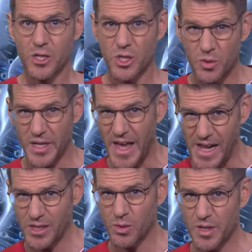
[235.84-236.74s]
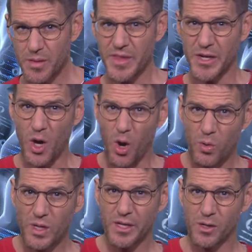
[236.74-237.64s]
Should an algorithm that
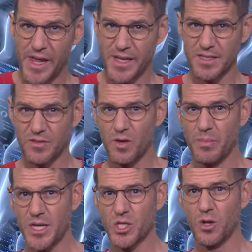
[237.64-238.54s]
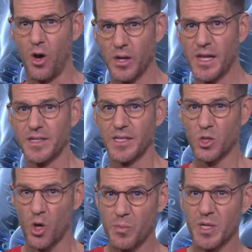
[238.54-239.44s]
only collects information online
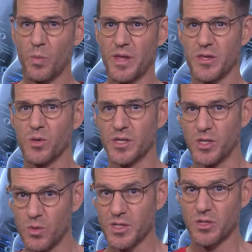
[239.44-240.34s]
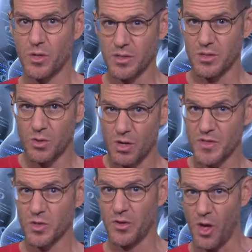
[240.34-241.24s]
determine whether you can use a certain
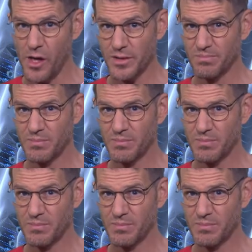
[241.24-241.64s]
service or not?